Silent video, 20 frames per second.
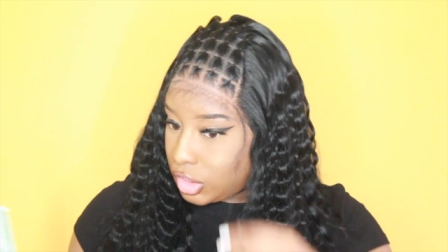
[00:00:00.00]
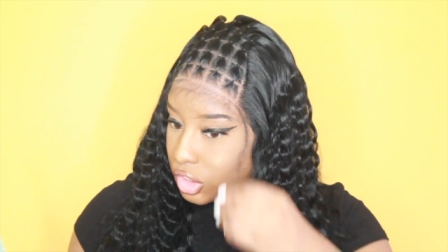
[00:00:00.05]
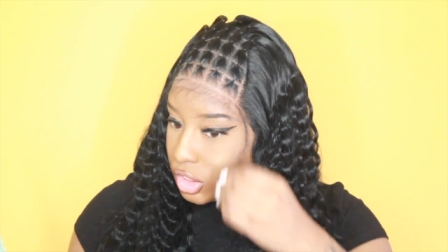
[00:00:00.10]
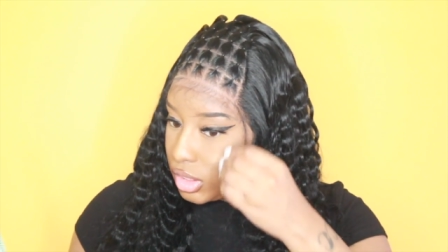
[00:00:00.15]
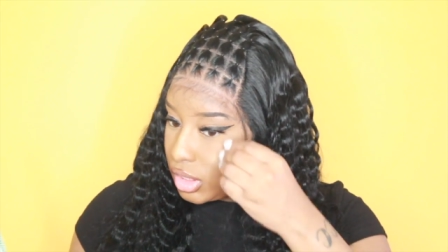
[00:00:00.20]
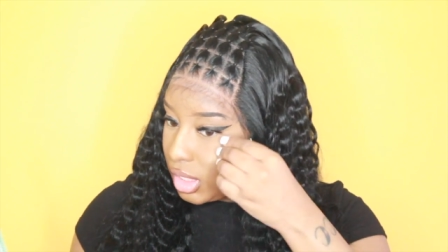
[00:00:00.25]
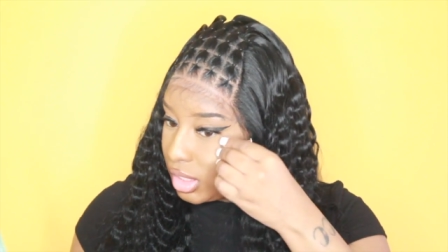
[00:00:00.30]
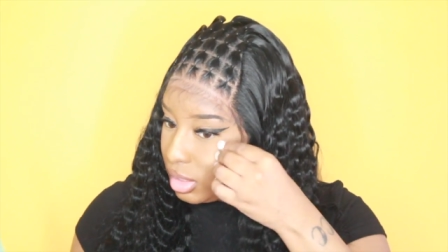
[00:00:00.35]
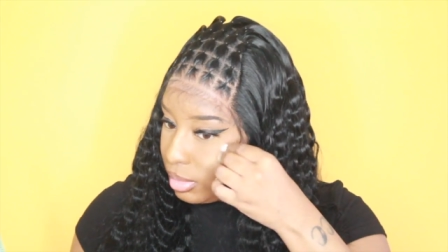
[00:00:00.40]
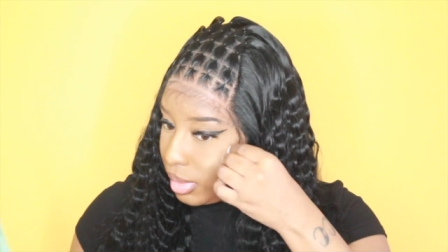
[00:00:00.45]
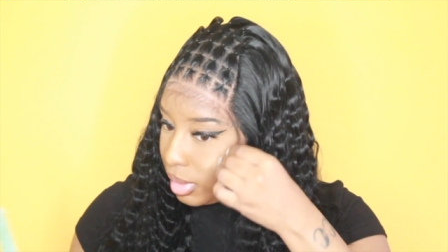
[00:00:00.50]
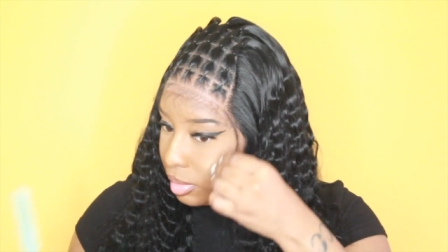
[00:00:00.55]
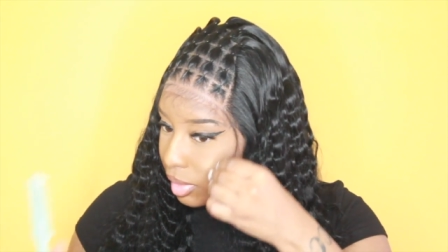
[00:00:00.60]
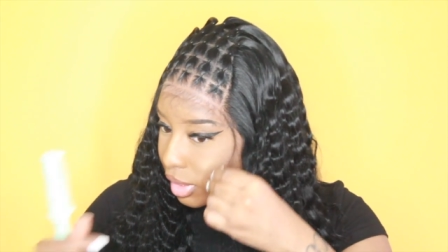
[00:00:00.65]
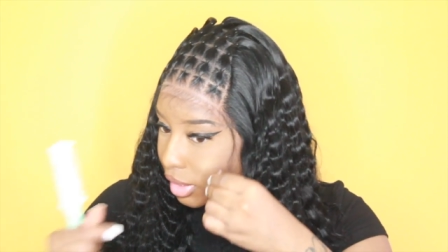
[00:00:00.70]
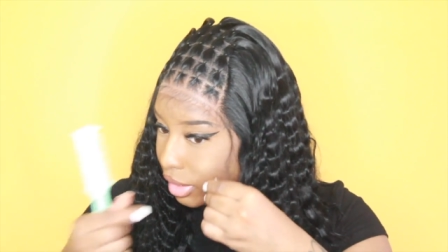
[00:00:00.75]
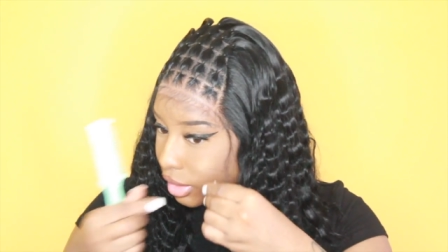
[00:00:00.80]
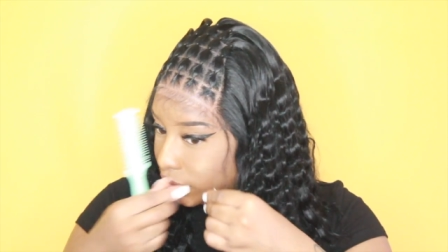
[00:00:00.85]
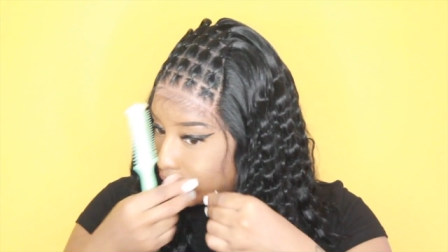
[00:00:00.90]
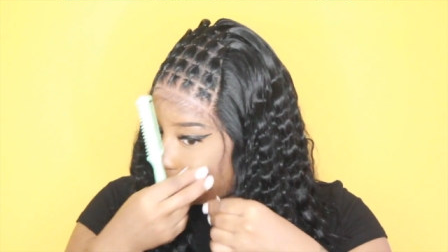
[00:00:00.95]
just cut the baby
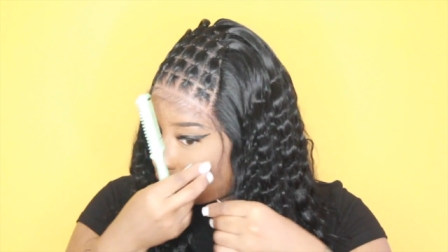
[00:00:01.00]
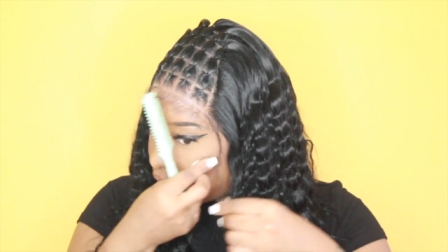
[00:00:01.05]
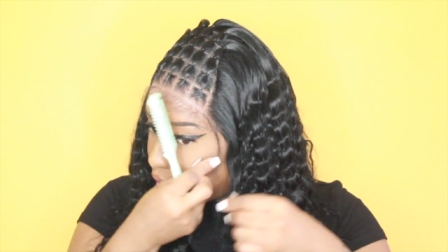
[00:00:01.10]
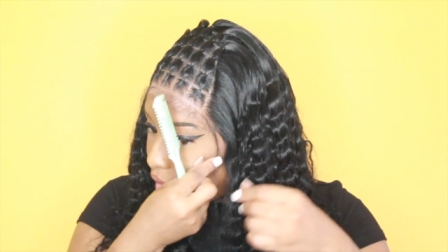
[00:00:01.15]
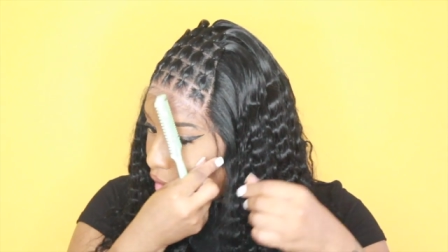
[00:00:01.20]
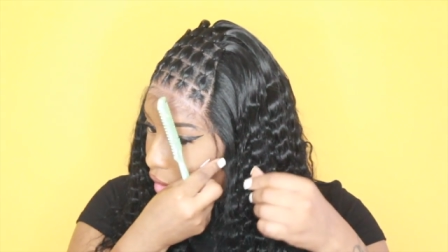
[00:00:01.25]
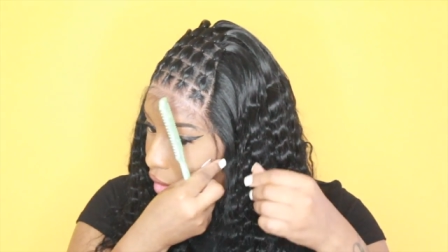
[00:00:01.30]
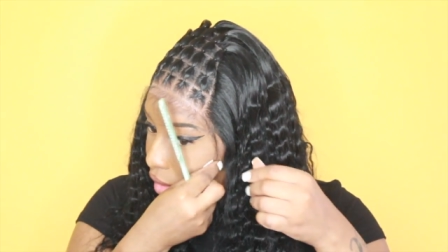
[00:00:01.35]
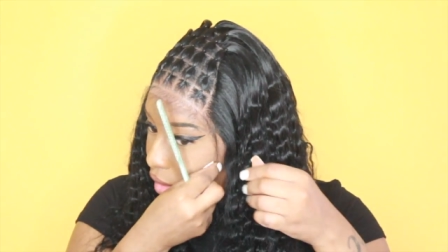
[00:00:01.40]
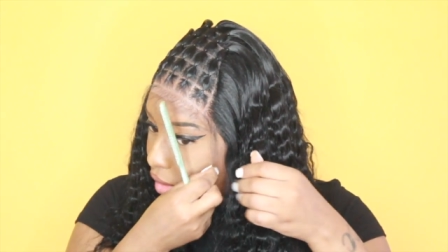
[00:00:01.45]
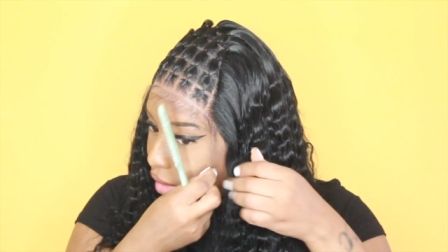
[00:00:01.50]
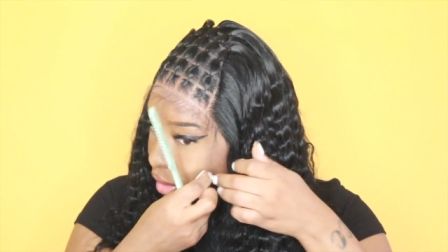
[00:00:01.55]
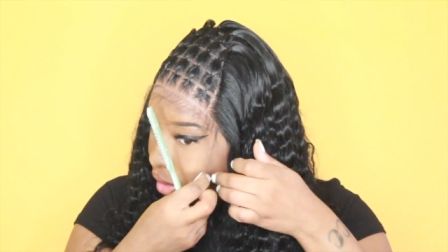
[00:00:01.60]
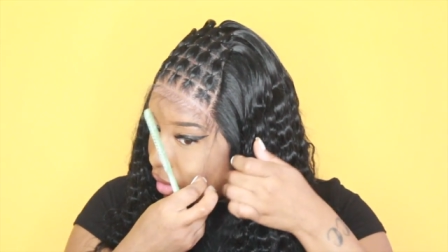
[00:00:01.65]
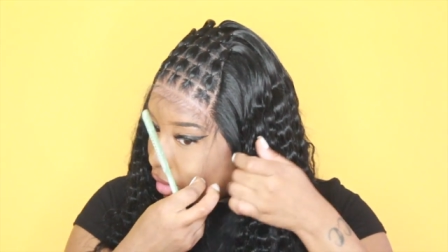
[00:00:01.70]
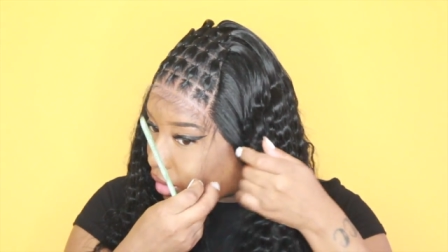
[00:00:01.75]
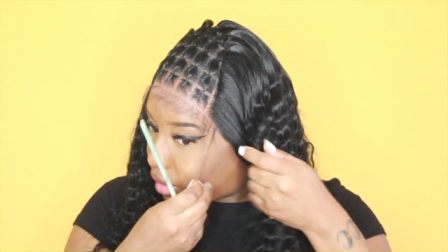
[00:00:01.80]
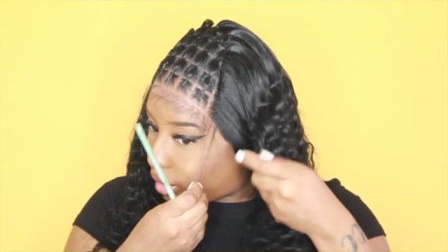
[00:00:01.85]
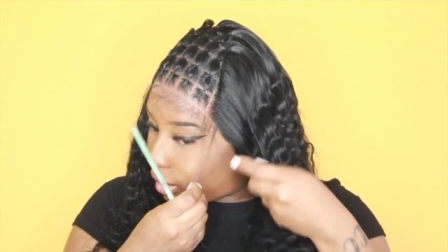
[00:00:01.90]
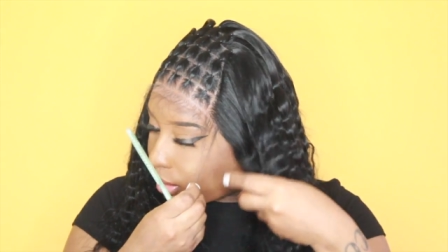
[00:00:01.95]
hairs
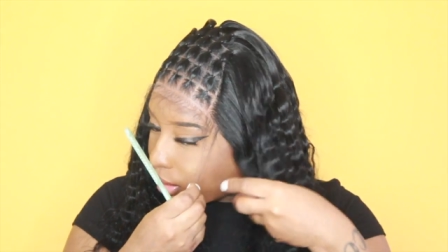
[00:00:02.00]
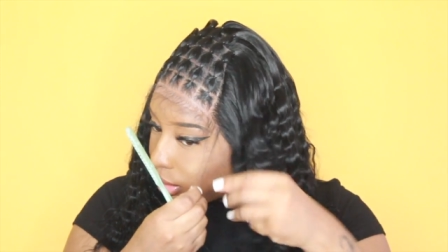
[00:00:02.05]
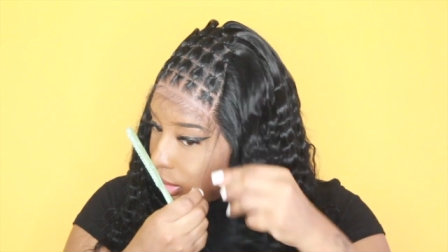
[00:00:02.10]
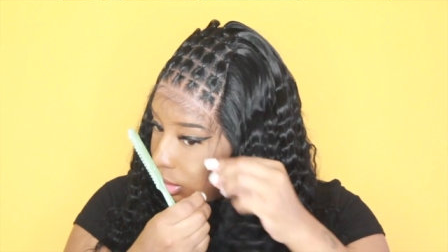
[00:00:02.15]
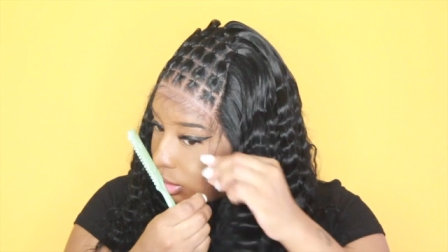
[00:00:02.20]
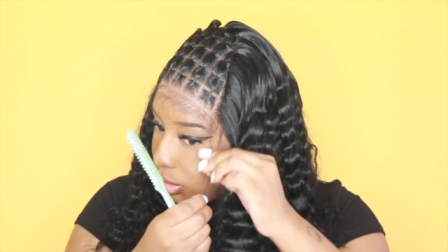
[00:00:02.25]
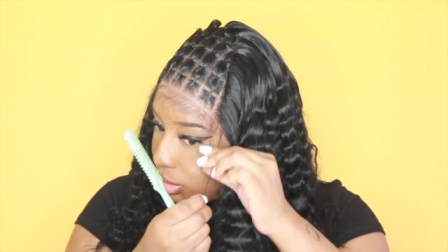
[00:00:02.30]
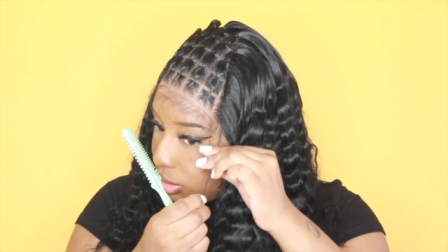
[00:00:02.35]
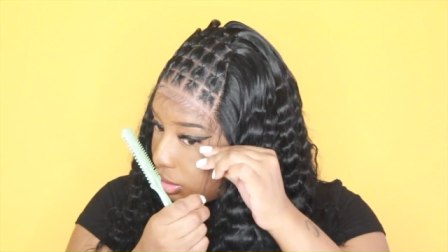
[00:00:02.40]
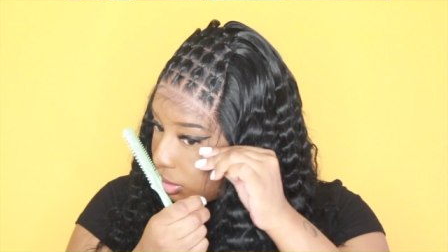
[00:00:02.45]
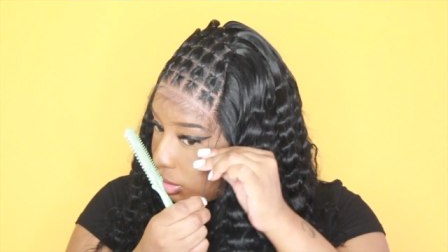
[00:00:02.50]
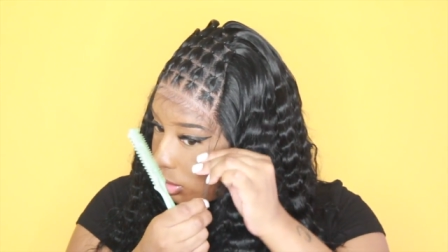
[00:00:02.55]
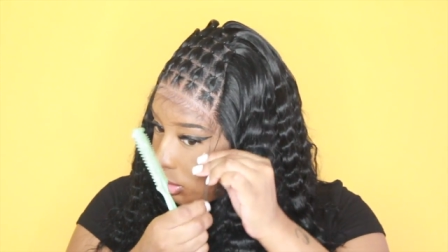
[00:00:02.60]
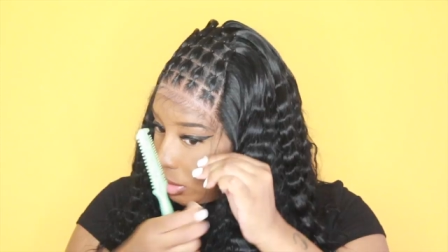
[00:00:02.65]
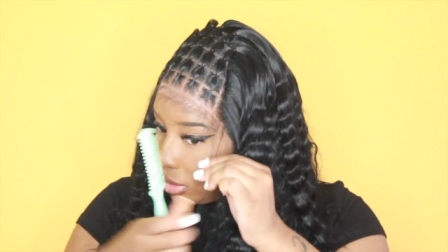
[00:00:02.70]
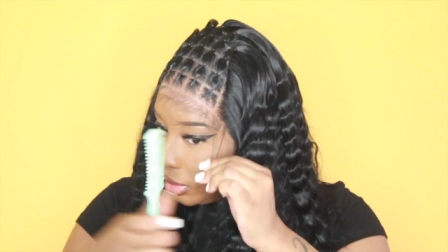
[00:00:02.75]
and